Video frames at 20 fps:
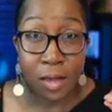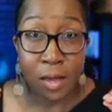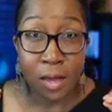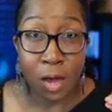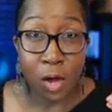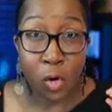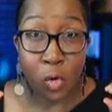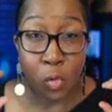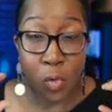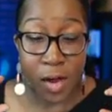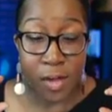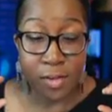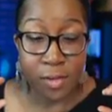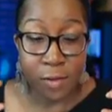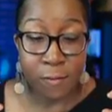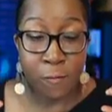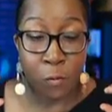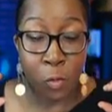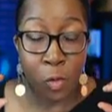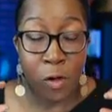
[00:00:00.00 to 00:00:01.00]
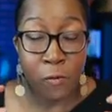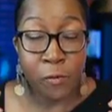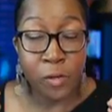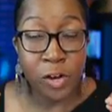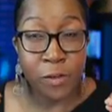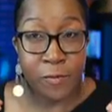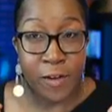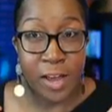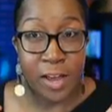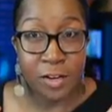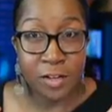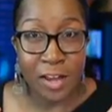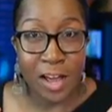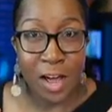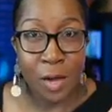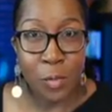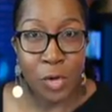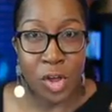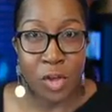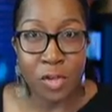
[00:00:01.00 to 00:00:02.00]
aggressive willful defiant
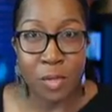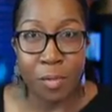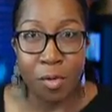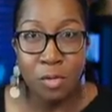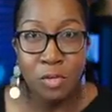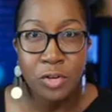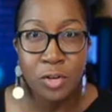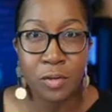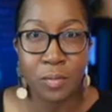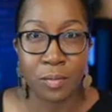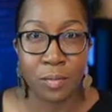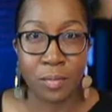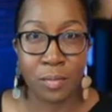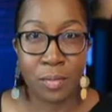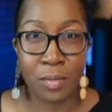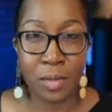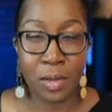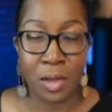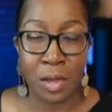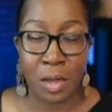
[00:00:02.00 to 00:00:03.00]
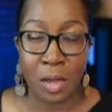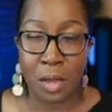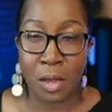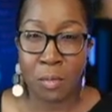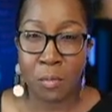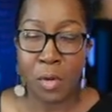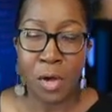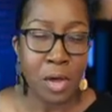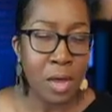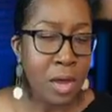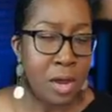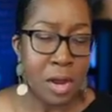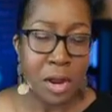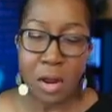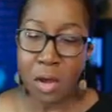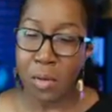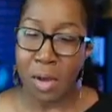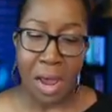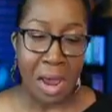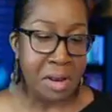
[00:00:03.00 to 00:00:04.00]
child will use emotion. Well,
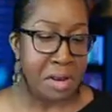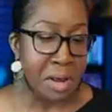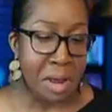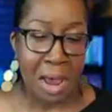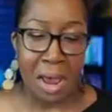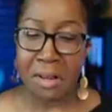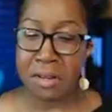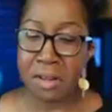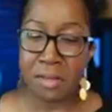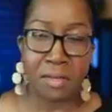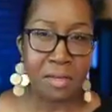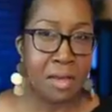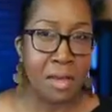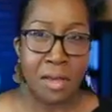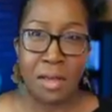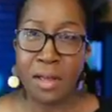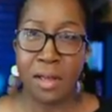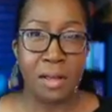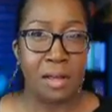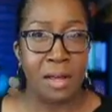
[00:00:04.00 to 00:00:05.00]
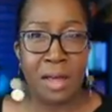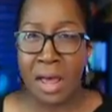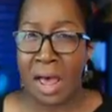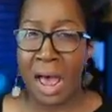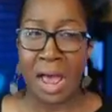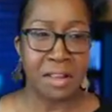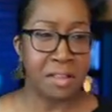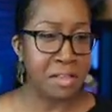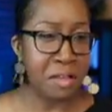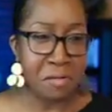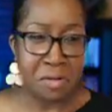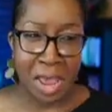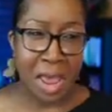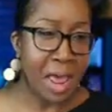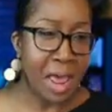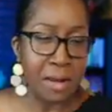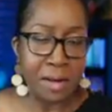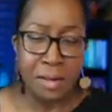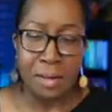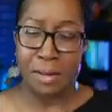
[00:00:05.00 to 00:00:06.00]
I just don't
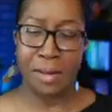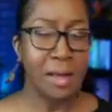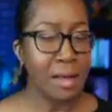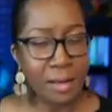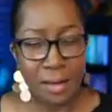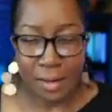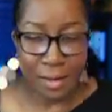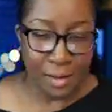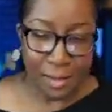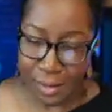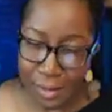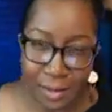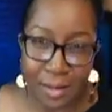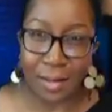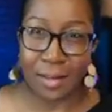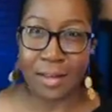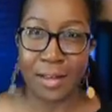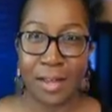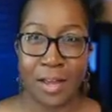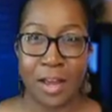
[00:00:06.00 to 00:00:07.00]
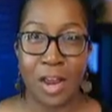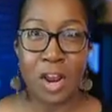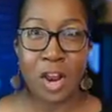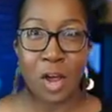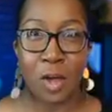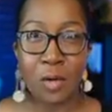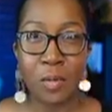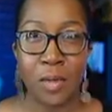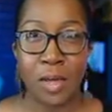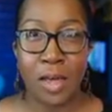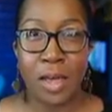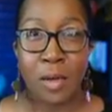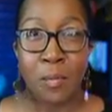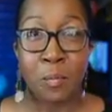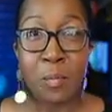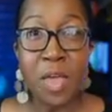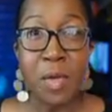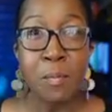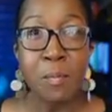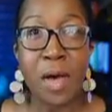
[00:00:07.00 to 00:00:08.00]
get it.
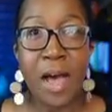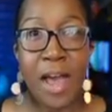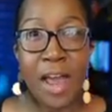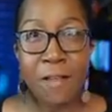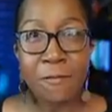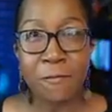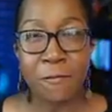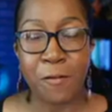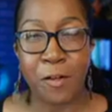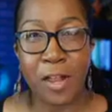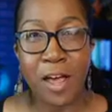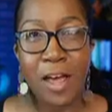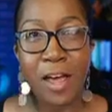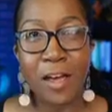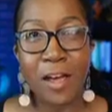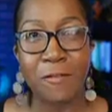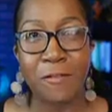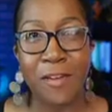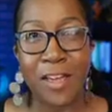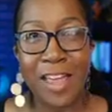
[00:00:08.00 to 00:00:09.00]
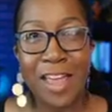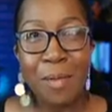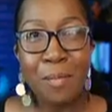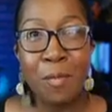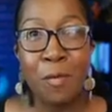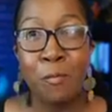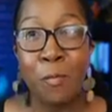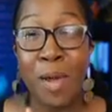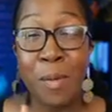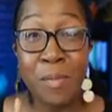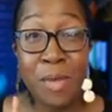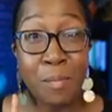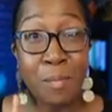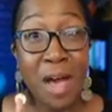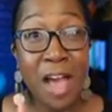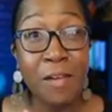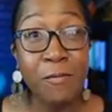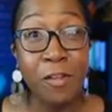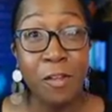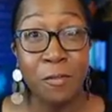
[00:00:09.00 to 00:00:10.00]
Be mindful of
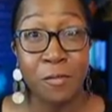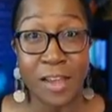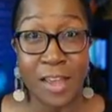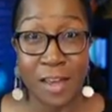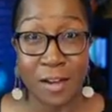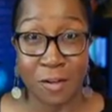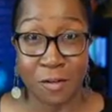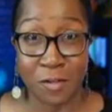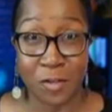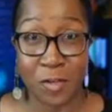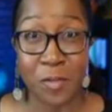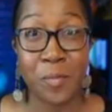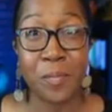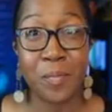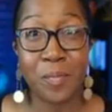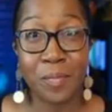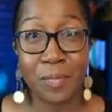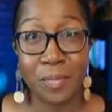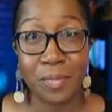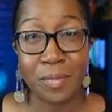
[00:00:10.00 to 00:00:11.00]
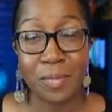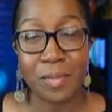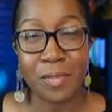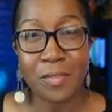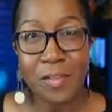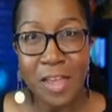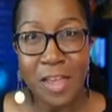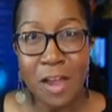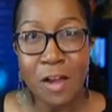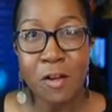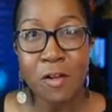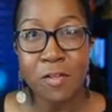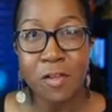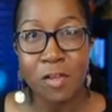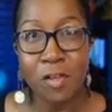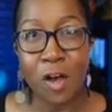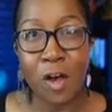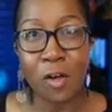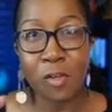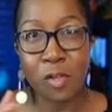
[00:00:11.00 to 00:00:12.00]
tears. Tears
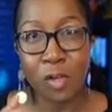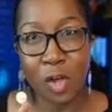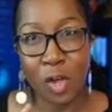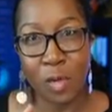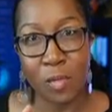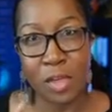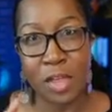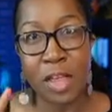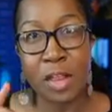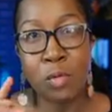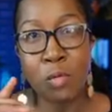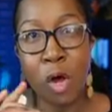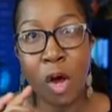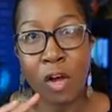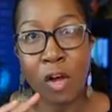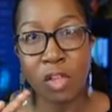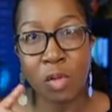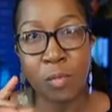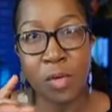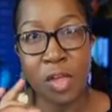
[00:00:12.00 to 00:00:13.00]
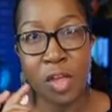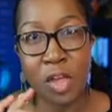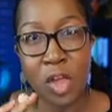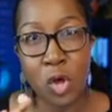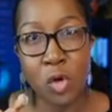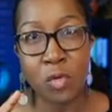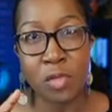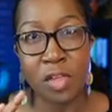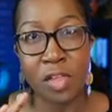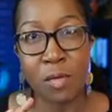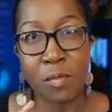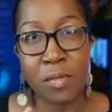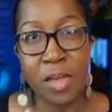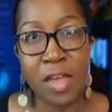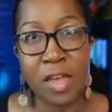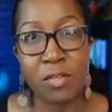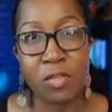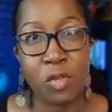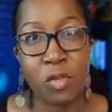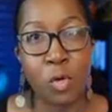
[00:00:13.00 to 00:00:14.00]
is also can also be used as a
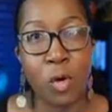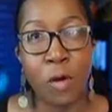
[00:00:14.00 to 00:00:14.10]
means to